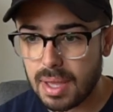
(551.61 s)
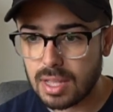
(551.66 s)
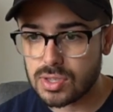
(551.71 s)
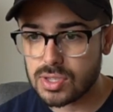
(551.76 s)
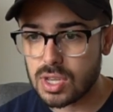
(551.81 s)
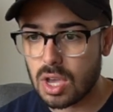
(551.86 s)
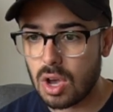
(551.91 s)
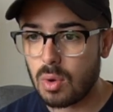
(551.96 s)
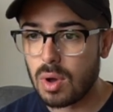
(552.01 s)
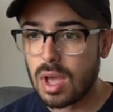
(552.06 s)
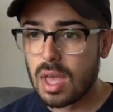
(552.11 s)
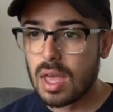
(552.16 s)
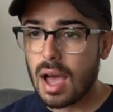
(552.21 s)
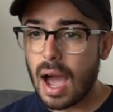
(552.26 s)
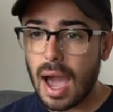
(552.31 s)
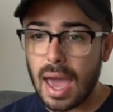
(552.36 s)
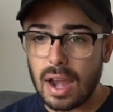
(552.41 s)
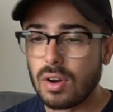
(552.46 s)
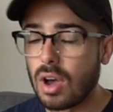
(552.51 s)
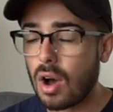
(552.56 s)
And so
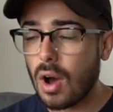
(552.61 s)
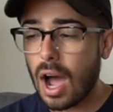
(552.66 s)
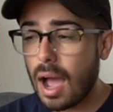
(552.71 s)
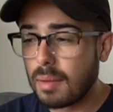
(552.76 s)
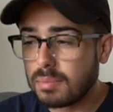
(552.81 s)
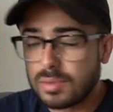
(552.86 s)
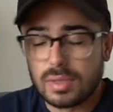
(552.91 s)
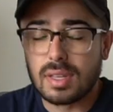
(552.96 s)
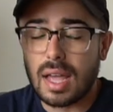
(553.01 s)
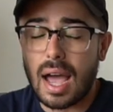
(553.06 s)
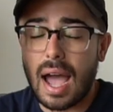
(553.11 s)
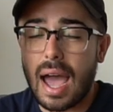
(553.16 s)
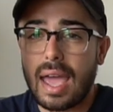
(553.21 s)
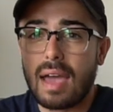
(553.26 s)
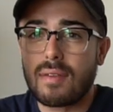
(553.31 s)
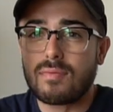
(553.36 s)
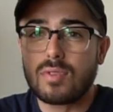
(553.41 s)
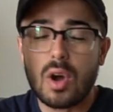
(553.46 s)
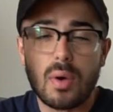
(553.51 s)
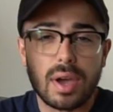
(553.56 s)
I don't know, I'm, I
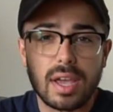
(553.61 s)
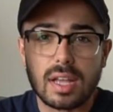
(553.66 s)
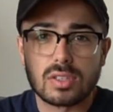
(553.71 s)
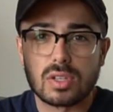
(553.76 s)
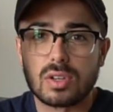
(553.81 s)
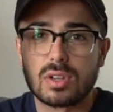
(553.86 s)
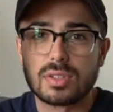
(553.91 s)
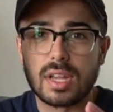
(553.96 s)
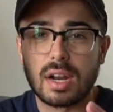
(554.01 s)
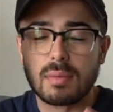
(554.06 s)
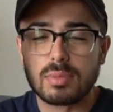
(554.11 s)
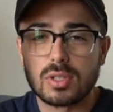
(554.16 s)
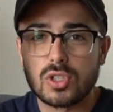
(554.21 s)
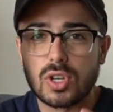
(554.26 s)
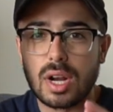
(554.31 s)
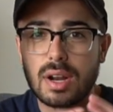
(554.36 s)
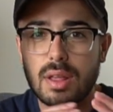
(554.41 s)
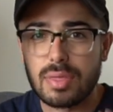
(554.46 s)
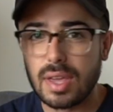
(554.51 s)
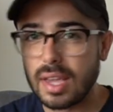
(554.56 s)
have no answers, and I'm just
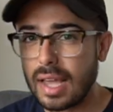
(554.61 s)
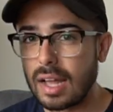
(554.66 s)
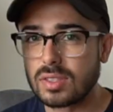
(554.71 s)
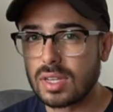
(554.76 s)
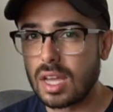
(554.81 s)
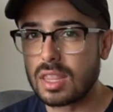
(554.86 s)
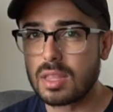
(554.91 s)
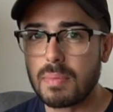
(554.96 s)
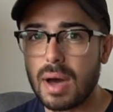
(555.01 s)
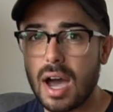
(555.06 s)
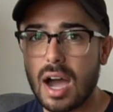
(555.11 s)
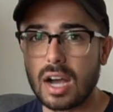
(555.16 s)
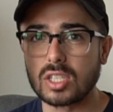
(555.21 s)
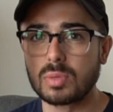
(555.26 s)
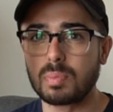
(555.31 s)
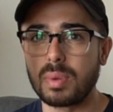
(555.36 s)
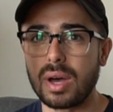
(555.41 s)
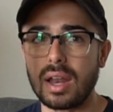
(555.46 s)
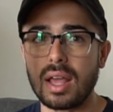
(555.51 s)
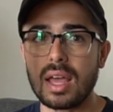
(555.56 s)
trying to think outside outside the box.
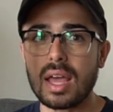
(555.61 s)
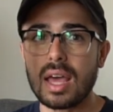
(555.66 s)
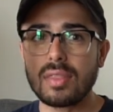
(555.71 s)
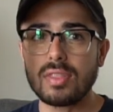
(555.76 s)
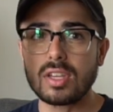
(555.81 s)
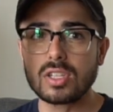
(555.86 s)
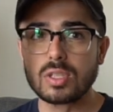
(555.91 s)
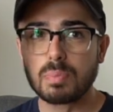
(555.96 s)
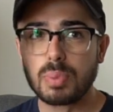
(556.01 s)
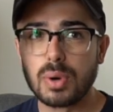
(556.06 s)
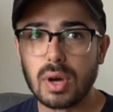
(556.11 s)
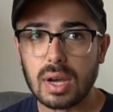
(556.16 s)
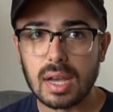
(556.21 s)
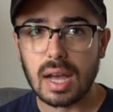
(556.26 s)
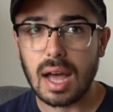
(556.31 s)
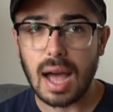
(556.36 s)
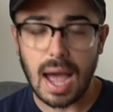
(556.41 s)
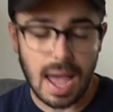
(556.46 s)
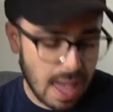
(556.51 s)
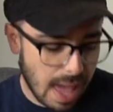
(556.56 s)
But this book,
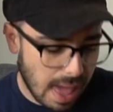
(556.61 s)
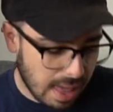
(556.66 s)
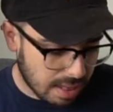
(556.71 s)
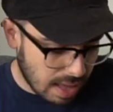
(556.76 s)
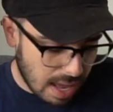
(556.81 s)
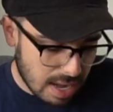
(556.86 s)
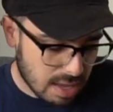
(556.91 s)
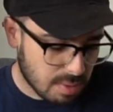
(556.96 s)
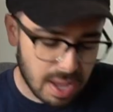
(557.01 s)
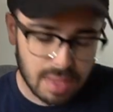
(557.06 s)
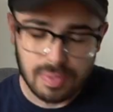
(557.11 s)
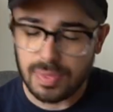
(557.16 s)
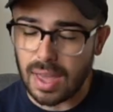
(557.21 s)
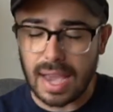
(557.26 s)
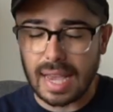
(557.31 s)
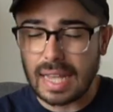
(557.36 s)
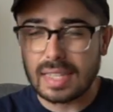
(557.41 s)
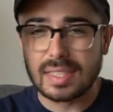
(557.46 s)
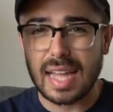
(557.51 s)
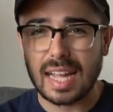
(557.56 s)
I, I, anyway,
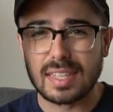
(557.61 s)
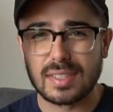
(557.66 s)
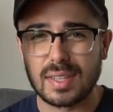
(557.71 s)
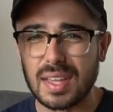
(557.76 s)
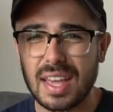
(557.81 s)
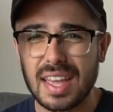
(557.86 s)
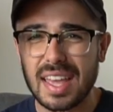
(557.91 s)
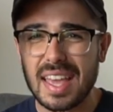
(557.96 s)
I guess that's